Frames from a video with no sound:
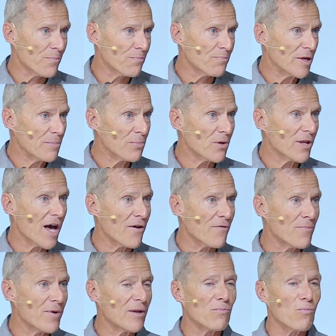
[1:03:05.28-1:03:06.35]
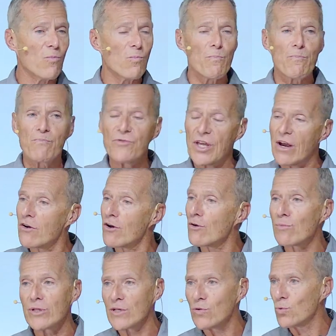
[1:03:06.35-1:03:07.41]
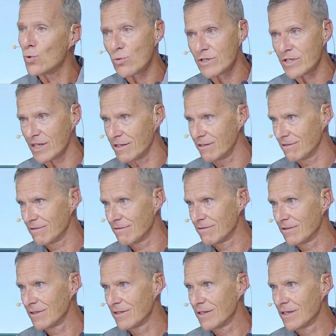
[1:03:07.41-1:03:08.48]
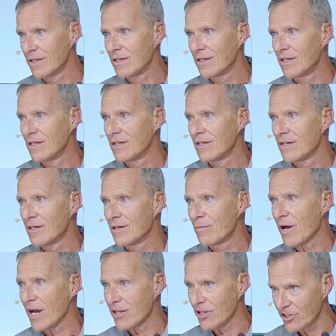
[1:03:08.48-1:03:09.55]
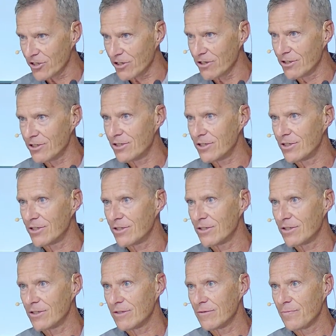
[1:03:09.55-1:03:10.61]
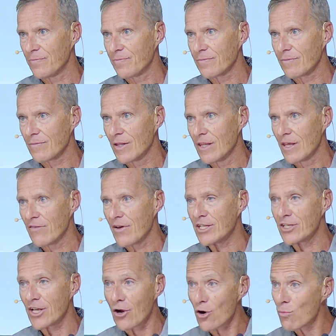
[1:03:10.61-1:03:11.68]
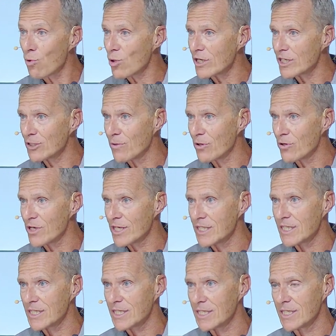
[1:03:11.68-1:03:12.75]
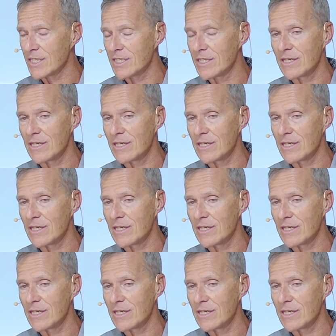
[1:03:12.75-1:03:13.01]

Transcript: people have been terribly wounded by the church, they've had terrible experiences,